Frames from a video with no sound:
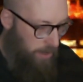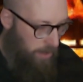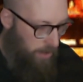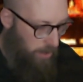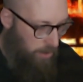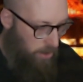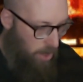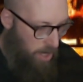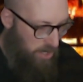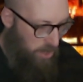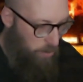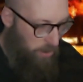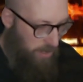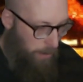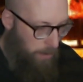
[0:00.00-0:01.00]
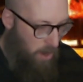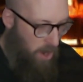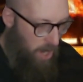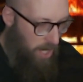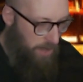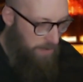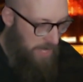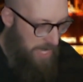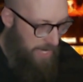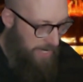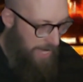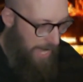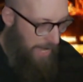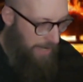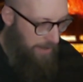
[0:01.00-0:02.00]
the lodger was upon me
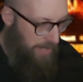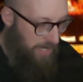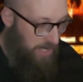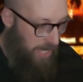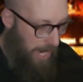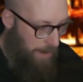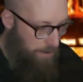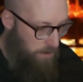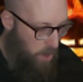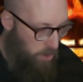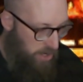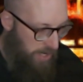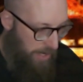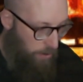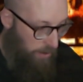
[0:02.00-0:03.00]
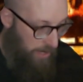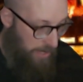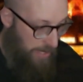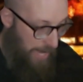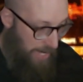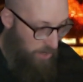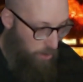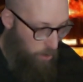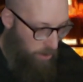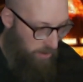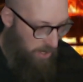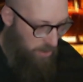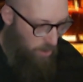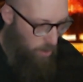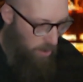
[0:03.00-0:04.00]
again, this time motioning with his head toward the
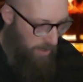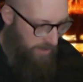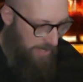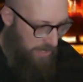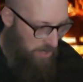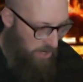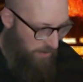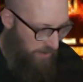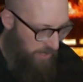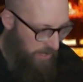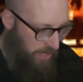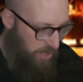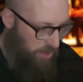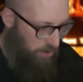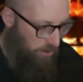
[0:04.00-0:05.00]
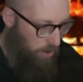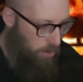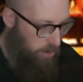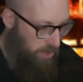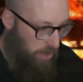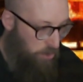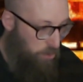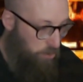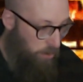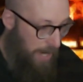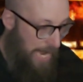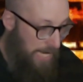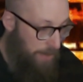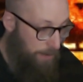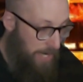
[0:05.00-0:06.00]
door as he nervously strove to
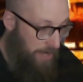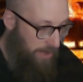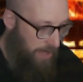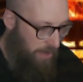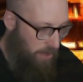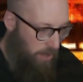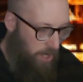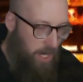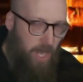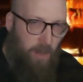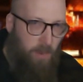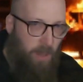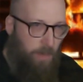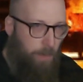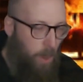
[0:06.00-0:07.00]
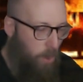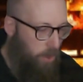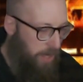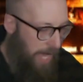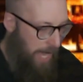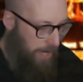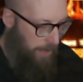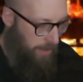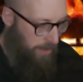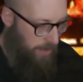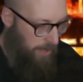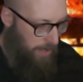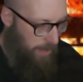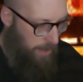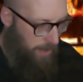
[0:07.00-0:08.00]
drag me thither with both hands.
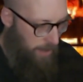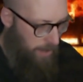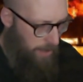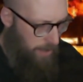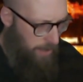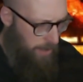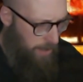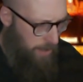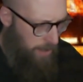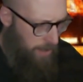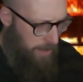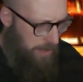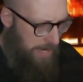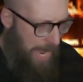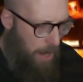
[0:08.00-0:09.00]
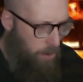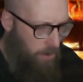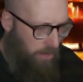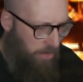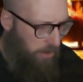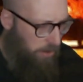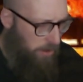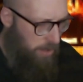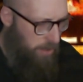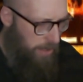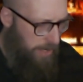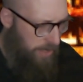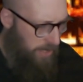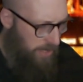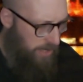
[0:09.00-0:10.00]
Now thoroughly
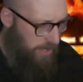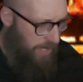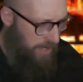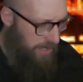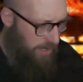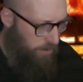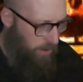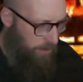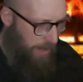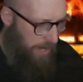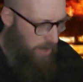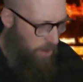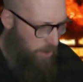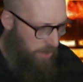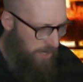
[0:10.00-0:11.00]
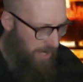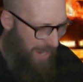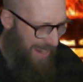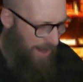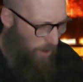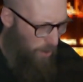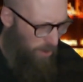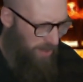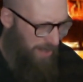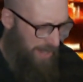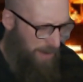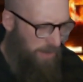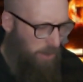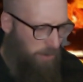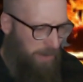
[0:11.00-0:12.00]
disgusted with my host, I ordered
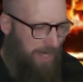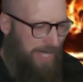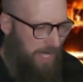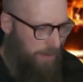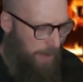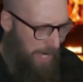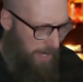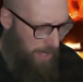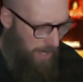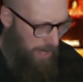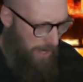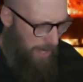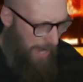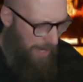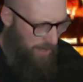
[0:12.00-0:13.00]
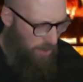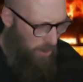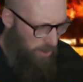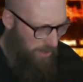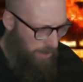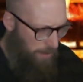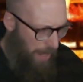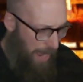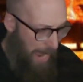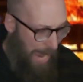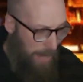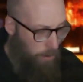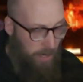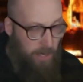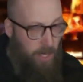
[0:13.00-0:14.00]
him to release me, and told him I
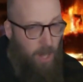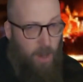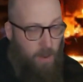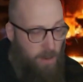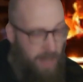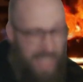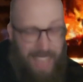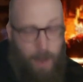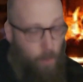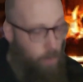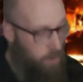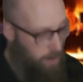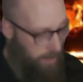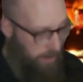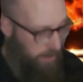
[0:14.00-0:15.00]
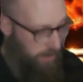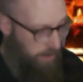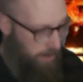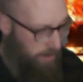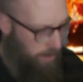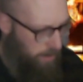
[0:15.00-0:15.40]
would go at once.